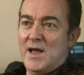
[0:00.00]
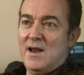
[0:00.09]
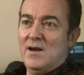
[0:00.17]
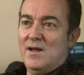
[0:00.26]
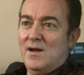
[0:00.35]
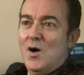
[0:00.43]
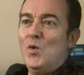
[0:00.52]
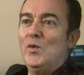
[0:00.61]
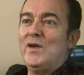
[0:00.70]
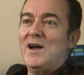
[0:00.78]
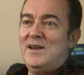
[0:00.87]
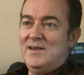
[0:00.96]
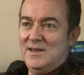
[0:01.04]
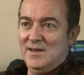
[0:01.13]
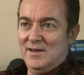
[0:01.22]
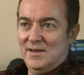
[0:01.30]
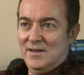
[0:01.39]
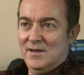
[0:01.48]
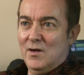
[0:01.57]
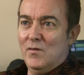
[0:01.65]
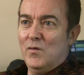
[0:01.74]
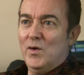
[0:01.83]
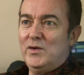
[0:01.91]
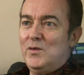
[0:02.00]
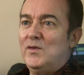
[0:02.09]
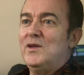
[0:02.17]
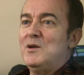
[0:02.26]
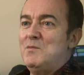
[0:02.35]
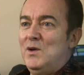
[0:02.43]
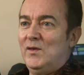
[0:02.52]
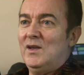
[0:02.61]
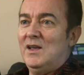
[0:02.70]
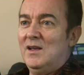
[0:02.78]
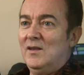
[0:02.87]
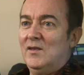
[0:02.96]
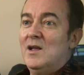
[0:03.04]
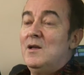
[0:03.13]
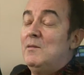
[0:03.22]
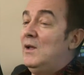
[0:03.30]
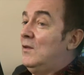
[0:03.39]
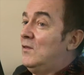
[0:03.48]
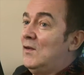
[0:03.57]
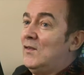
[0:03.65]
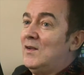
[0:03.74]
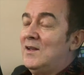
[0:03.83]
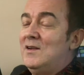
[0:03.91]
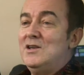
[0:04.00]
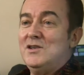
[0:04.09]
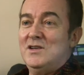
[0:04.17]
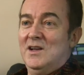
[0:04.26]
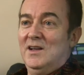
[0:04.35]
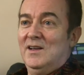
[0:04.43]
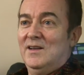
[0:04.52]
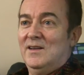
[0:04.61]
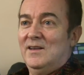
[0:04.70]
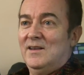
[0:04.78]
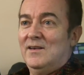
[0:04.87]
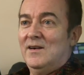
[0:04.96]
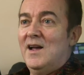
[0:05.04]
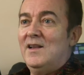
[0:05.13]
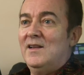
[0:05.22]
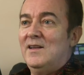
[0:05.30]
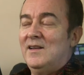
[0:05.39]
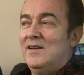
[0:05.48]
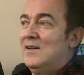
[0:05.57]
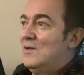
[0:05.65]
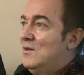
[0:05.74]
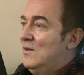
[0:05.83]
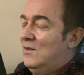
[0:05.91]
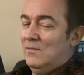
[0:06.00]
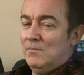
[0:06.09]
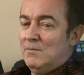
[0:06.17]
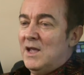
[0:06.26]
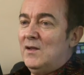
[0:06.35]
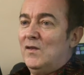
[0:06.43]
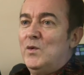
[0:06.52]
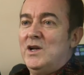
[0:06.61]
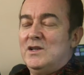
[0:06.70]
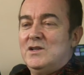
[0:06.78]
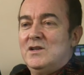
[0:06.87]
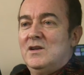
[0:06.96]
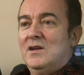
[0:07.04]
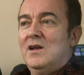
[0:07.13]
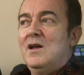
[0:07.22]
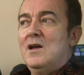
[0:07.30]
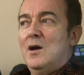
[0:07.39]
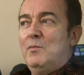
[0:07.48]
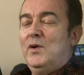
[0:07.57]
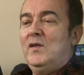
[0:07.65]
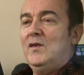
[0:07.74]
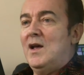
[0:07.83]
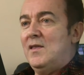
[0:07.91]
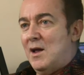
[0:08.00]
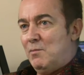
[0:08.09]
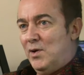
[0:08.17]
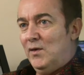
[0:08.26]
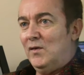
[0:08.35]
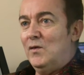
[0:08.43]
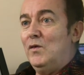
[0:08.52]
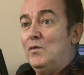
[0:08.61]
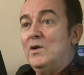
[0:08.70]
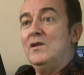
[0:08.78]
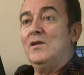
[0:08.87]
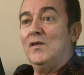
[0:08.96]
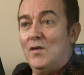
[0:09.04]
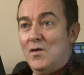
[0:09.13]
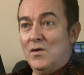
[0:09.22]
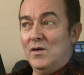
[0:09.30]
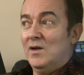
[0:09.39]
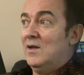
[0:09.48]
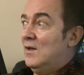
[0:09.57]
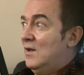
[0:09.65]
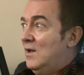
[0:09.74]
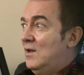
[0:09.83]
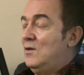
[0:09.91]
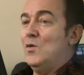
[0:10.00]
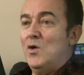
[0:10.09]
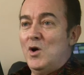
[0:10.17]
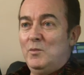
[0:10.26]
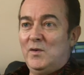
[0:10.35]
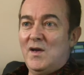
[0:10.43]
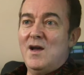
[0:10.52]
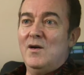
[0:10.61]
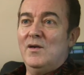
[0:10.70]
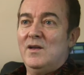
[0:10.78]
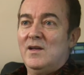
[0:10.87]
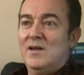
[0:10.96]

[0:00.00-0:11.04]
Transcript: that old idea of what you think music is. It's just a conditioning, right? Make a switch. Appreciate that person who's written a song in your hometown.